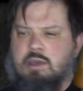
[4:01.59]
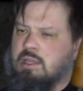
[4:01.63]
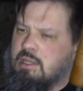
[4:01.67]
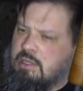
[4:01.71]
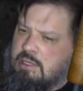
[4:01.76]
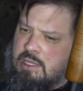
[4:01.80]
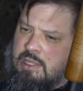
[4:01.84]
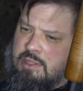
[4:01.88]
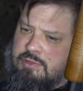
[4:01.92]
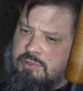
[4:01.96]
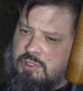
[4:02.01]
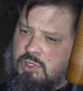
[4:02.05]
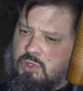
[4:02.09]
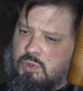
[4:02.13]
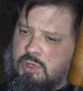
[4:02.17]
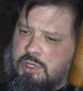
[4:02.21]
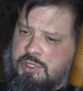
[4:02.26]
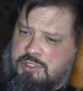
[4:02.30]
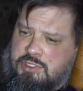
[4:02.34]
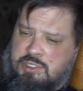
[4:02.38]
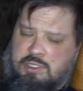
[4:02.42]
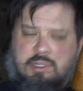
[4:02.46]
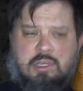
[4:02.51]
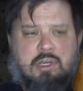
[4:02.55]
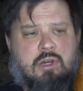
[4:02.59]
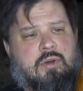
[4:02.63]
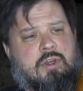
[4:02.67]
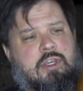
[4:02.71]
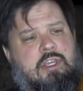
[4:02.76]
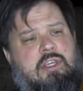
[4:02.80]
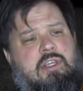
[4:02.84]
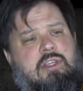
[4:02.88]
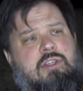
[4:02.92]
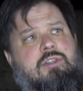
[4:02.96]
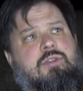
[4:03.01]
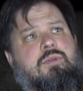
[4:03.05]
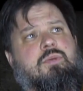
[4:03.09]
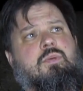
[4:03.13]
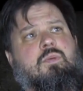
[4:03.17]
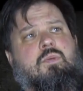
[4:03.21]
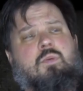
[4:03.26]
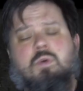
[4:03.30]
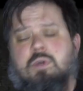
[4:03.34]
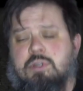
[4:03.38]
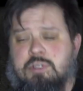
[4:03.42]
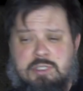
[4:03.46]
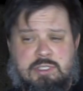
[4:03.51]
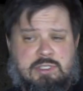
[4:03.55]
Now the real question though is,
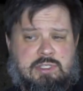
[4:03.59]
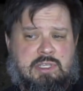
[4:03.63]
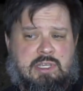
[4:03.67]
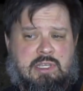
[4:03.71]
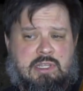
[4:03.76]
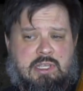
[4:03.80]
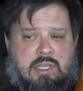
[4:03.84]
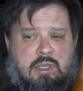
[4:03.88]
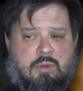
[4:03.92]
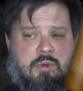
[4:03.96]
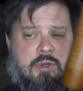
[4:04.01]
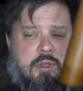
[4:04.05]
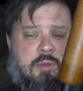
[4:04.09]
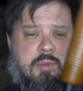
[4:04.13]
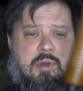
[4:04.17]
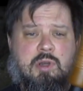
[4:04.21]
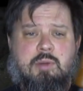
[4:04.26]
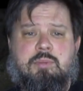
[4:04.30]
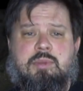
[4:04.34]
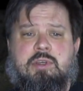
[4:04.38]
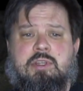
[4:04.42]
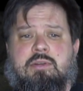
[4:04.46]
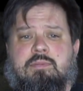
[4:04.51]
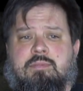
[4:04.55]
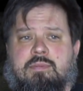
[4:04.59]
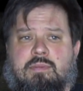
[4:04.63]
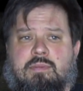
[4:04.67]
what does it sound like when you pump it?